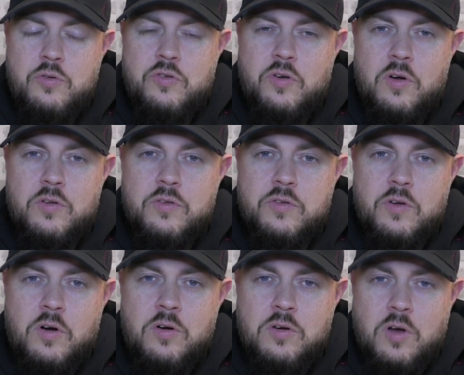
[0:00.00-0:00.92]
shots
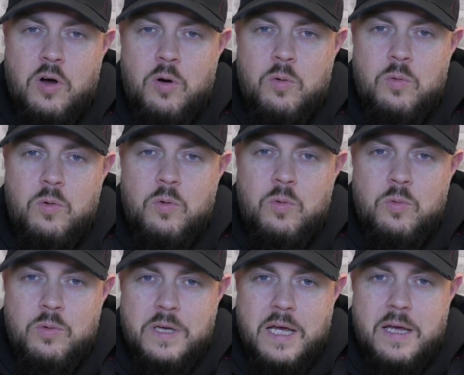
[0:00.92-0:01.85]
on goal
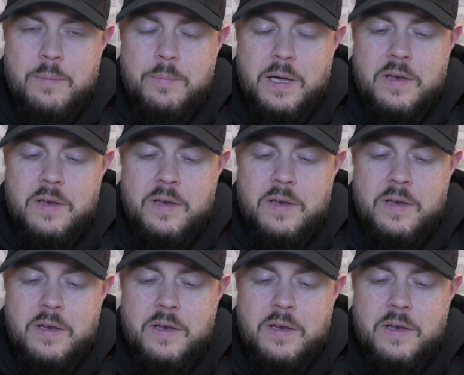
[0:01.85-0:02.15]
all game,